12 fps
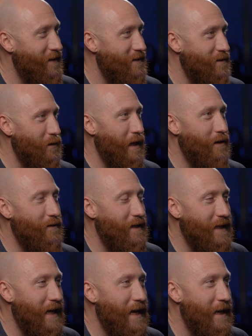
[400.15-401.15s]
So later in the
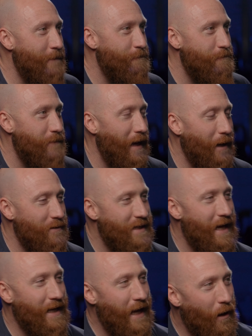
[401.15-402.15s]
day, I was
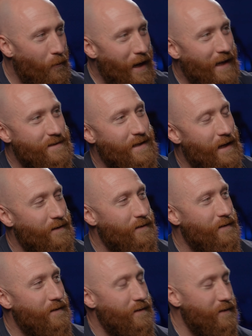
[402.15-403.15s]
heading out past the
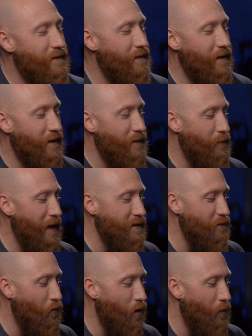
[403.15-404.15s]

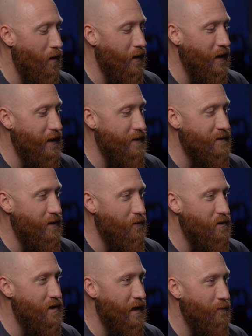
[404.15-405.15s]
Walmart again to
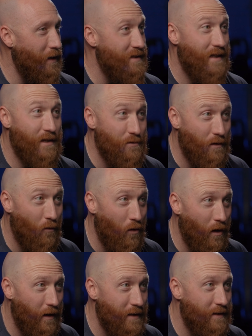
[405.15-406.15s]
go check my schedule at
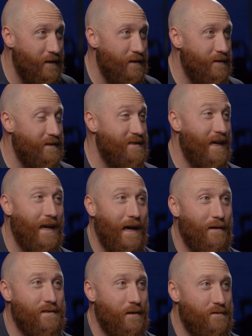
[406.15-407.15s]
work at the
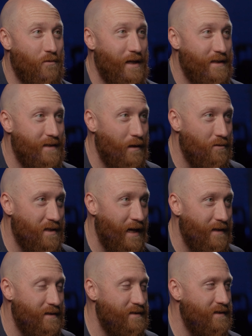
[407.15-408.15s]
steakhouse I was waiting tables
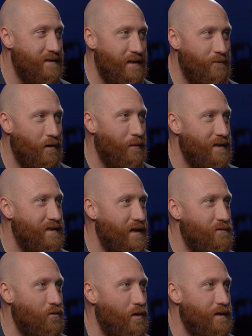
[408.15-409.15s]
at, just to see what my
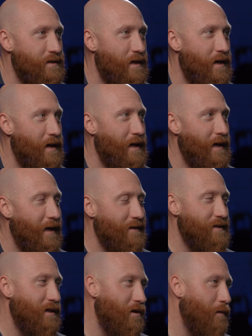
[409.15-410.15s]
schedule was. And I
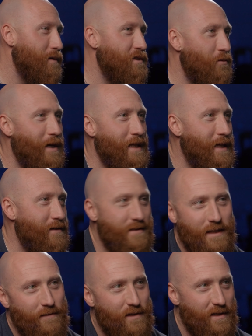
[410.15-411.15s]
was like, I'm gonna swing in there and
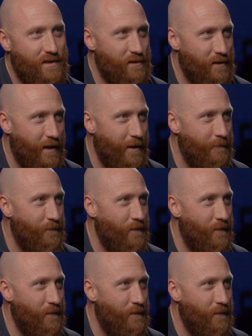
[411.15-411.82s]
see if she's still there.